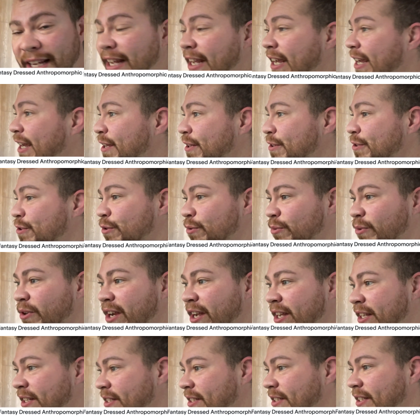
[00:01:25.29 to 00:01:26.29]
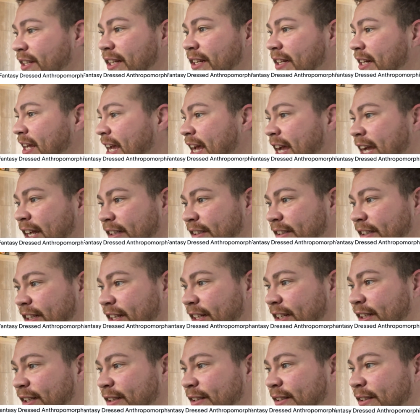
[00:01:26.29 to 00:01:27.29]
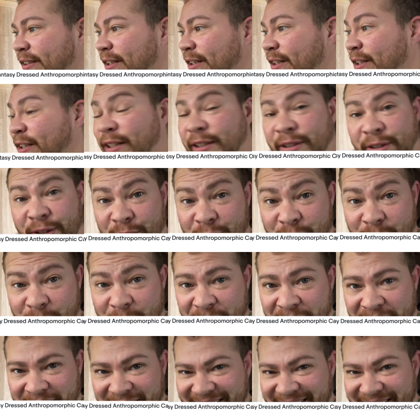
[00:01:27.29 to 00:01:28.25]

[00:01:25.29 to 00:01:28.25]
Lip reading: and dress and act like a human.